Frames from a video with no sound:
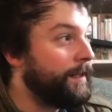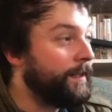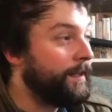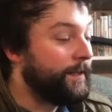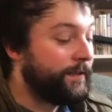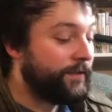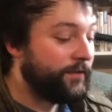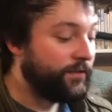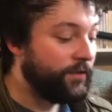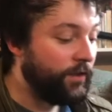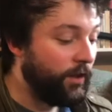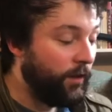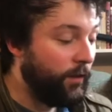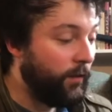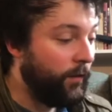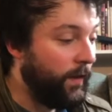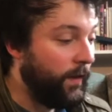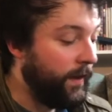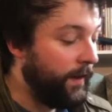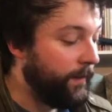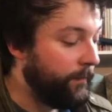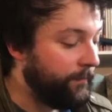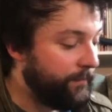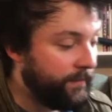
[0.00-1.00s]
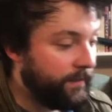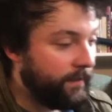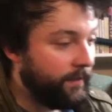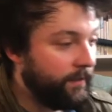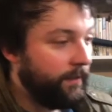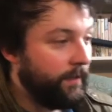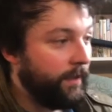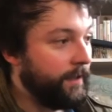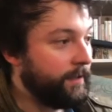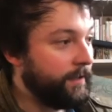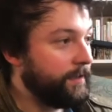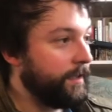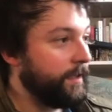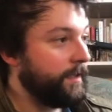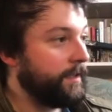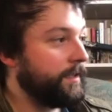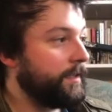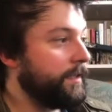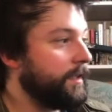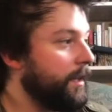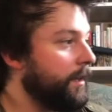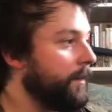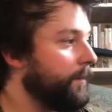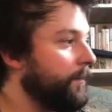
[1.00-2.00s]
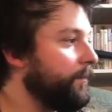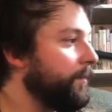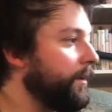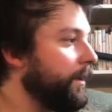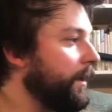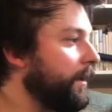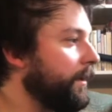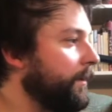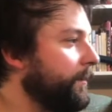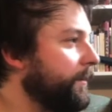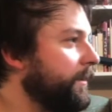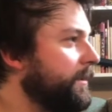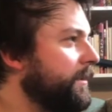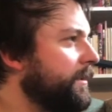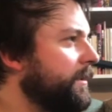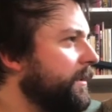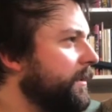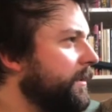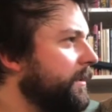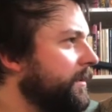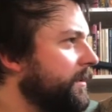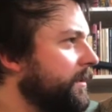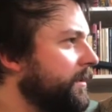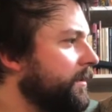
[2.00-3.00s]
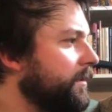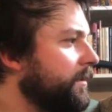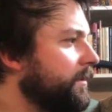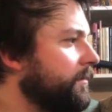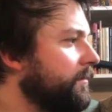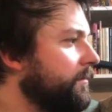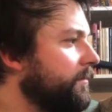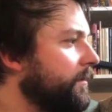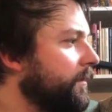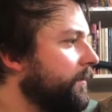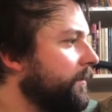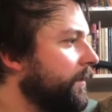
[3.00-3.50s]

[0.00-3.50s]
So, let us begin. Let me see just if